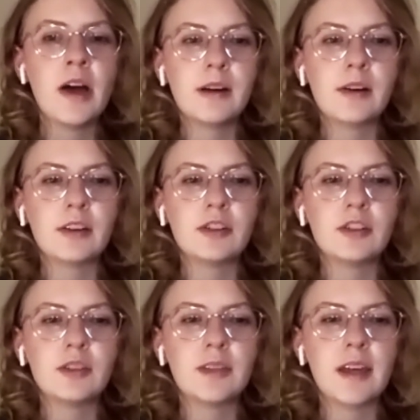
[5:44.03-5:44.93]
a
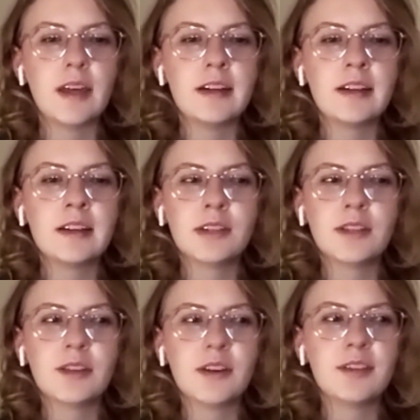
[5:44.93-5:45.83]
relationship that
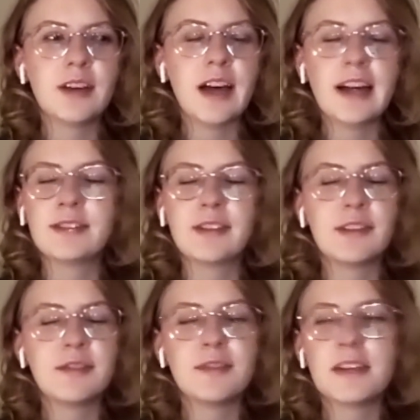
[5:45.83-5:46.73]
really rough kind of
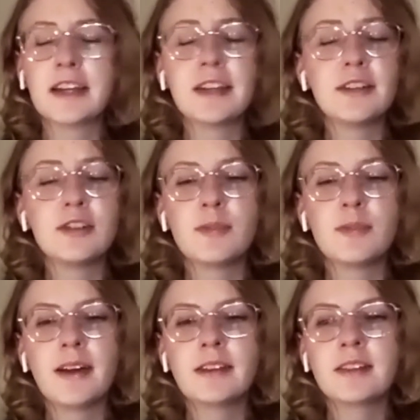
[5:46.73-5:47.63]
left me a huge
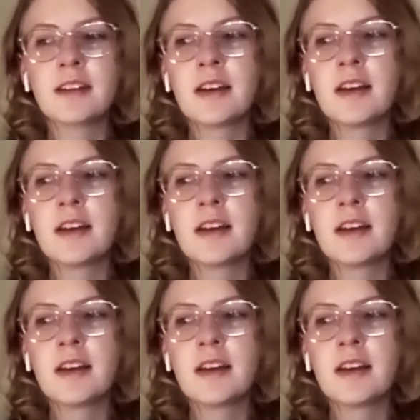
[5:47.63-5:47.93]
mess.